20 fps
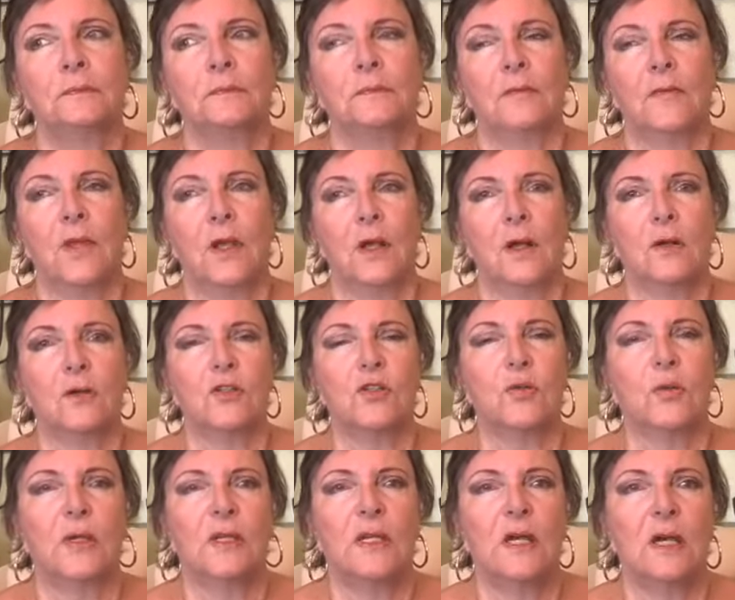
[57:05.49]
Oh,
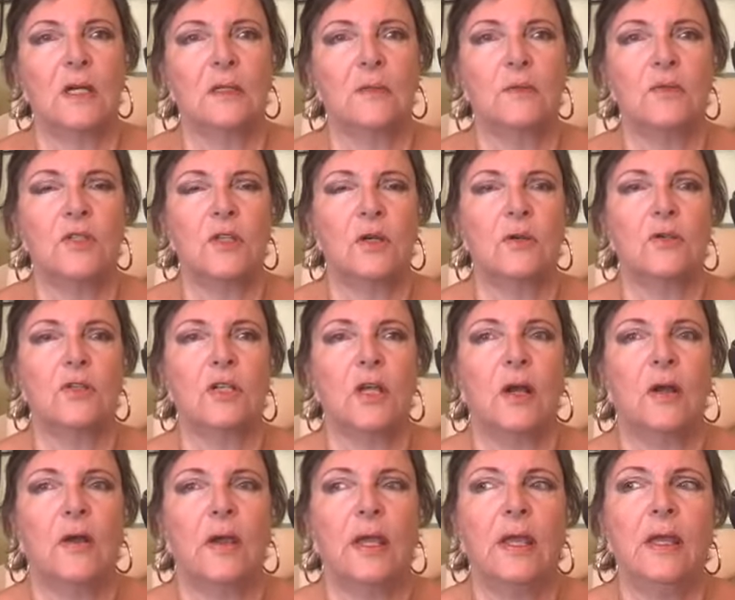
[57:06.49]
sweetheart, I'm so
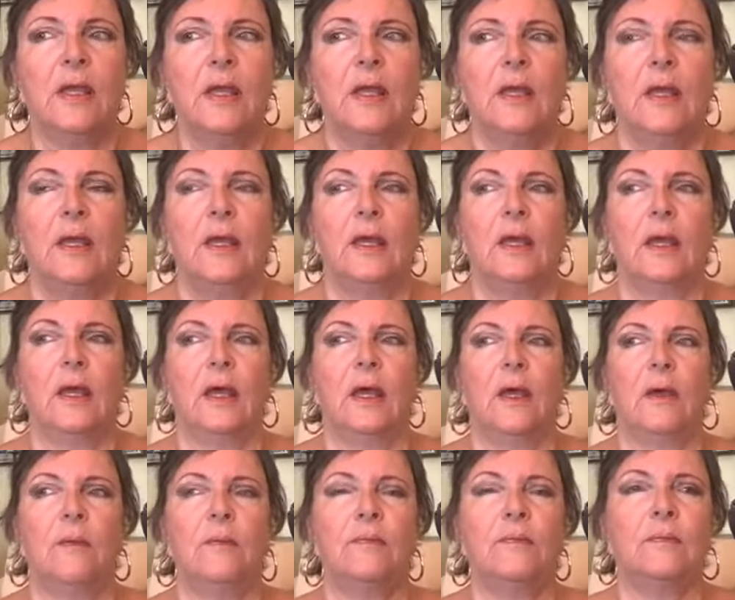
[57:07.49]
sorry.
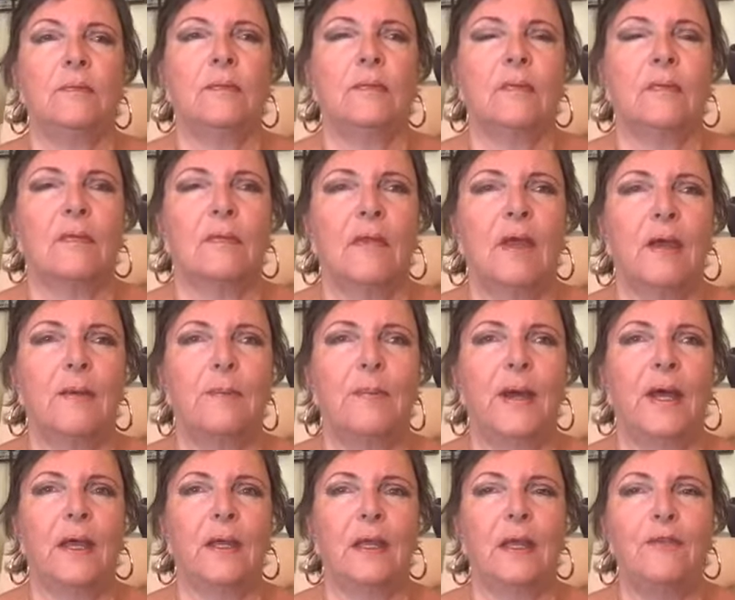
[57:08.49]

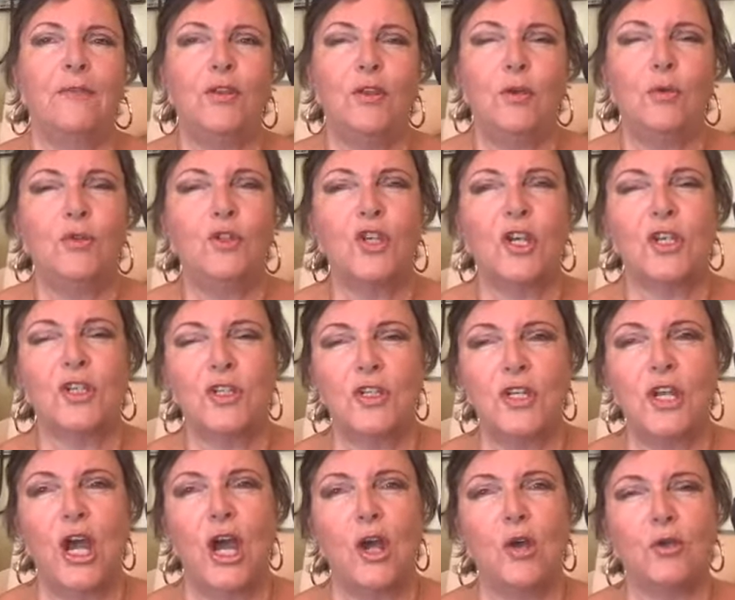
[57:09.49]
But if you just
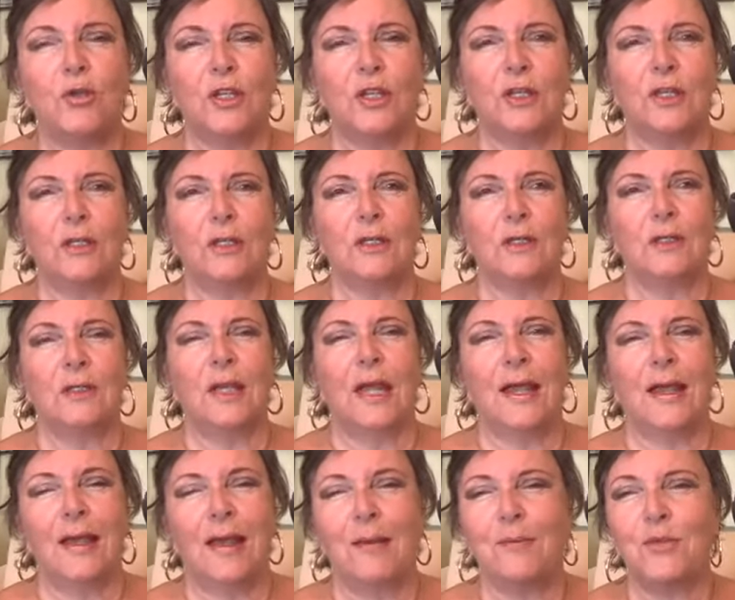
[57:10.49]
know that,
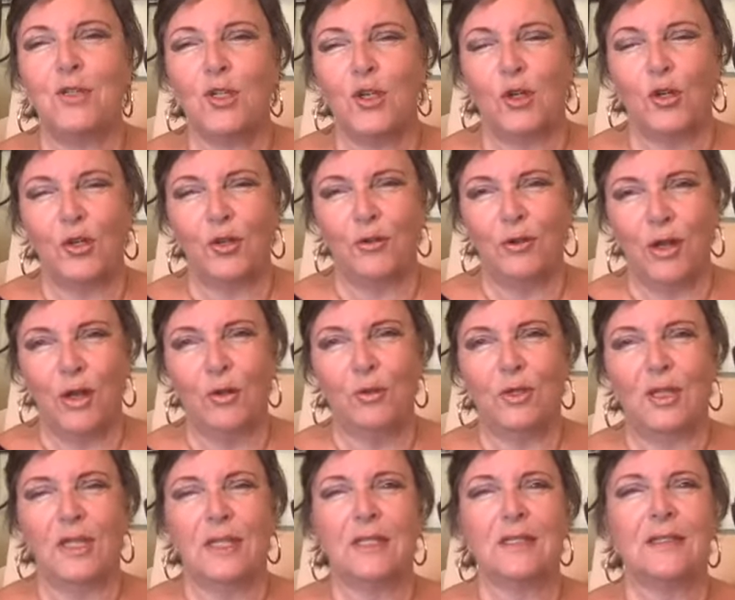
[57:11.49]
I'm sure you know
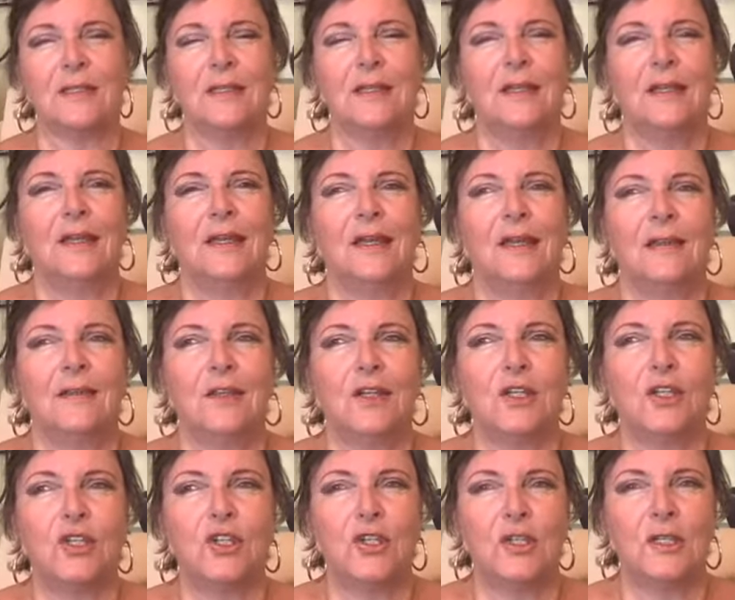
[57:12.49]
this, that
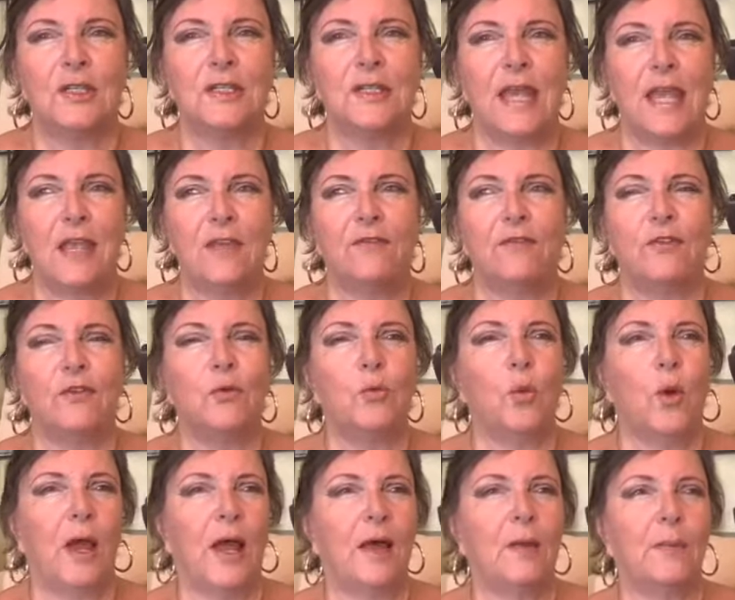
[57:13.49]
she's safe and
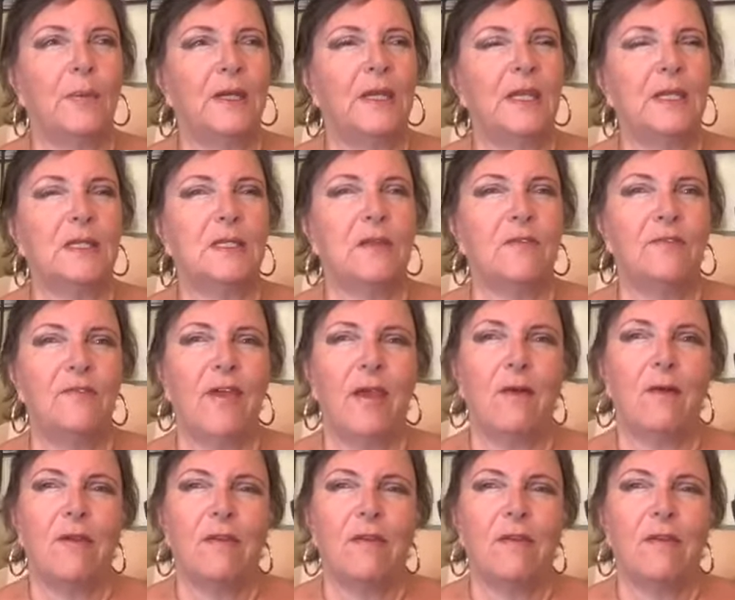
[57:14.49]
well, but it's very